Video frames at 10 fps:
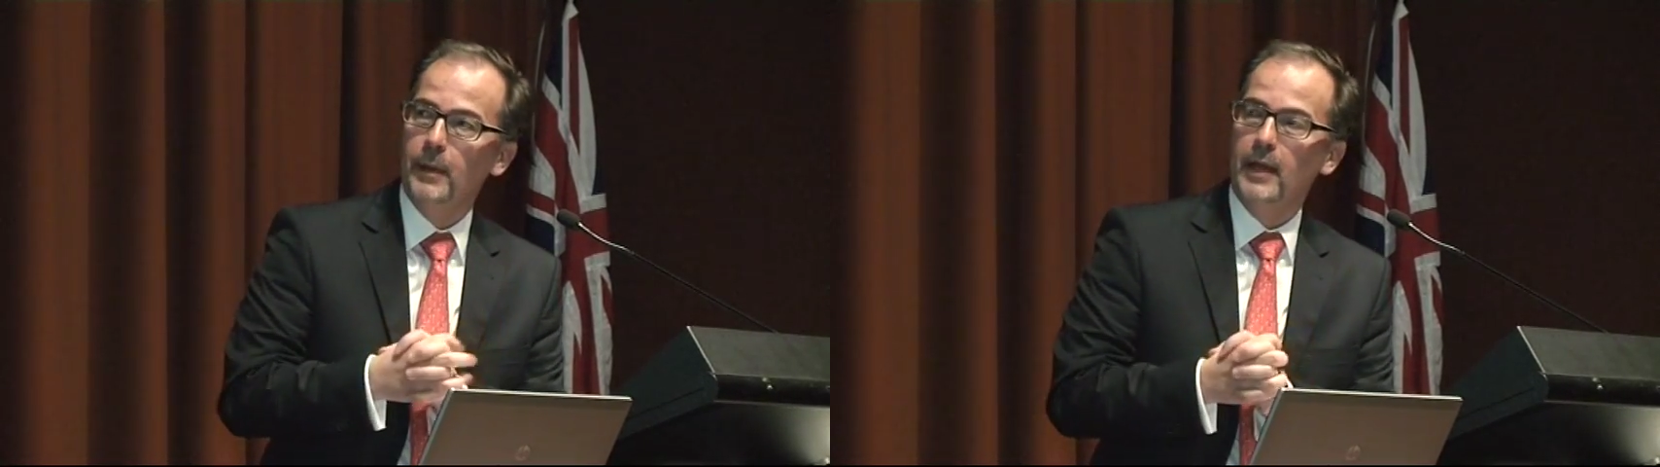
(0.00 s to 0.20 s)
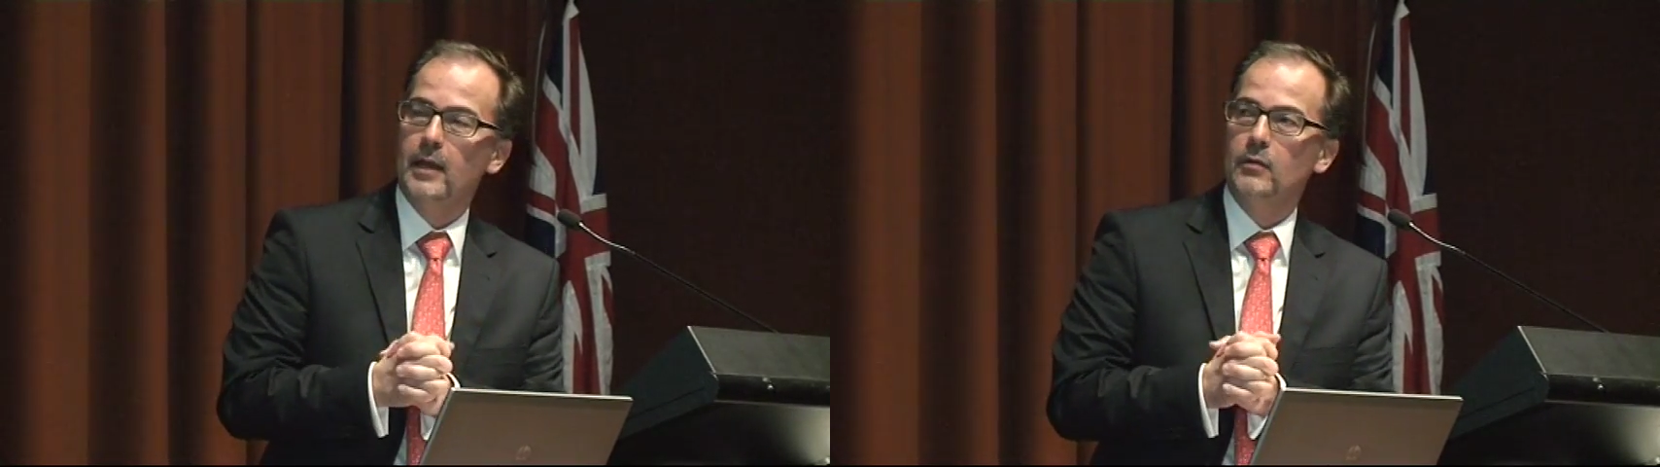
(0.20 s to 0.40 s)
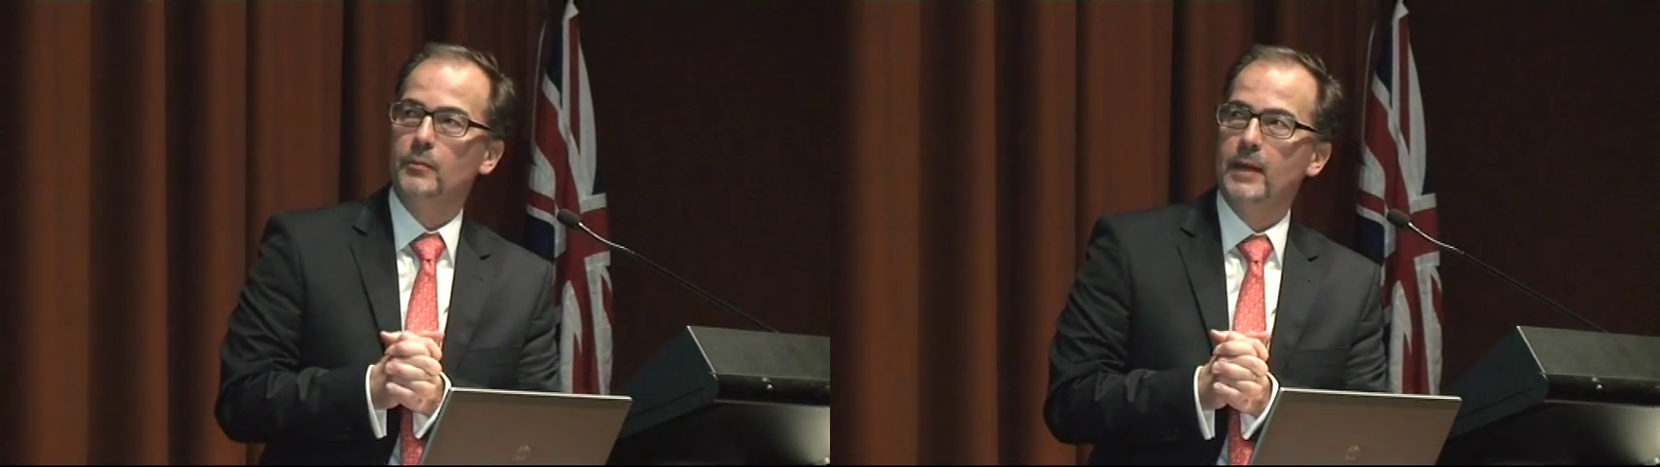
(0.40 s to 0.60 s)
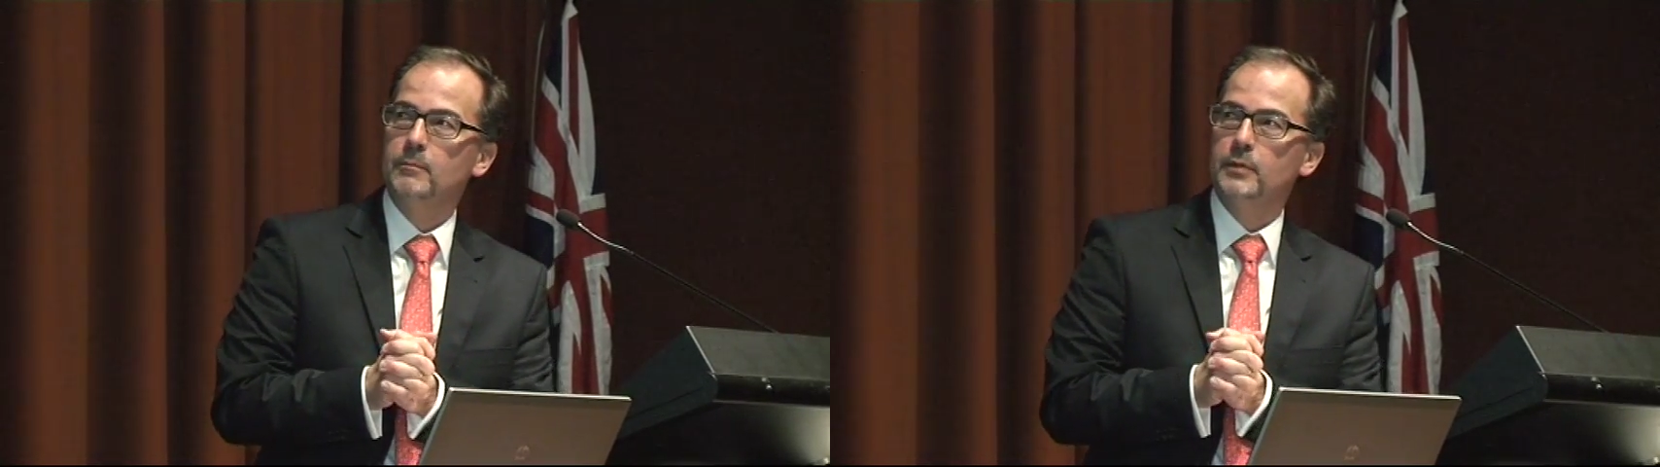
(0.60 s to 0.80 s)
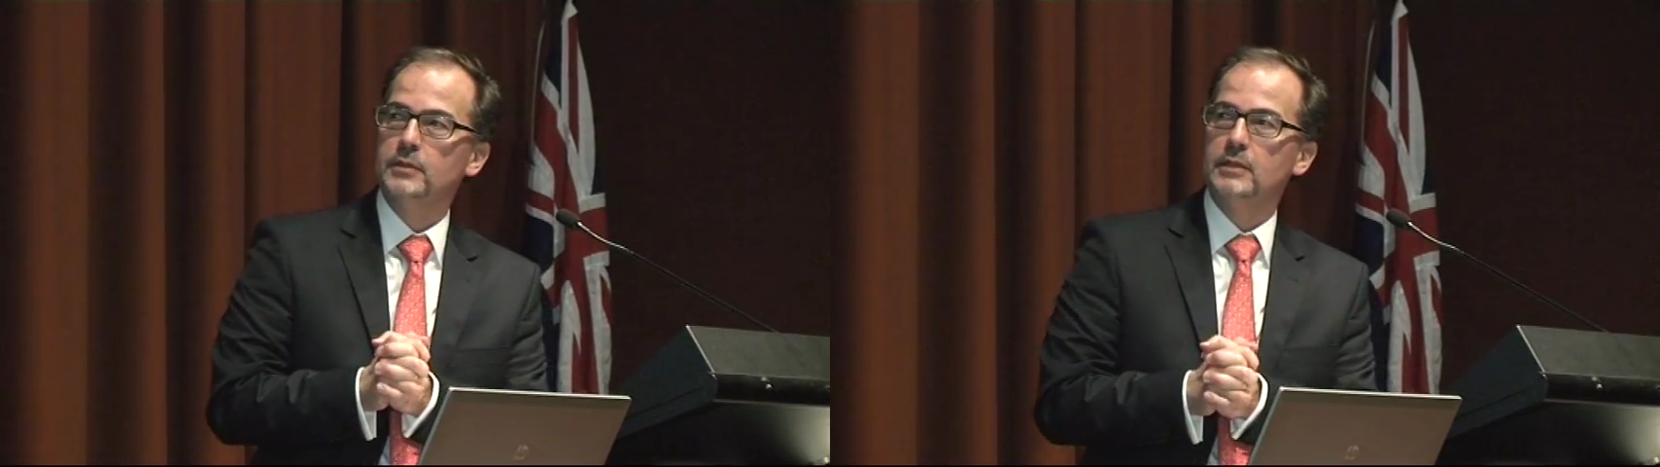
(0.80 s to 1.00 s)
by our
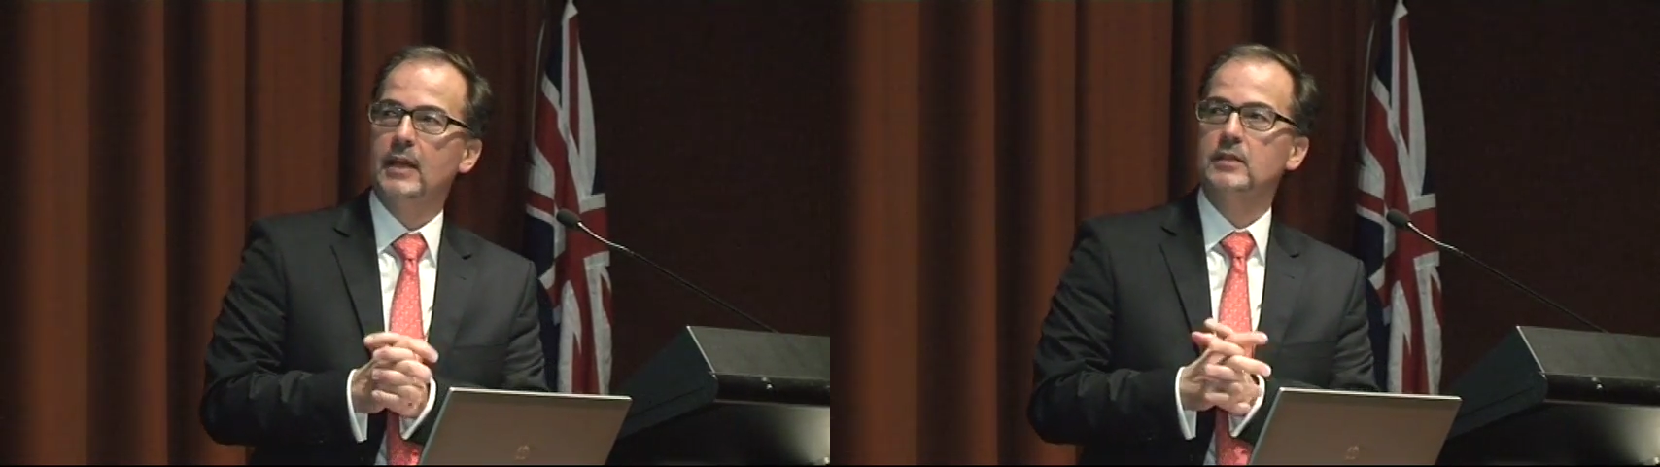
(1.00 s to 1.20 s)
members,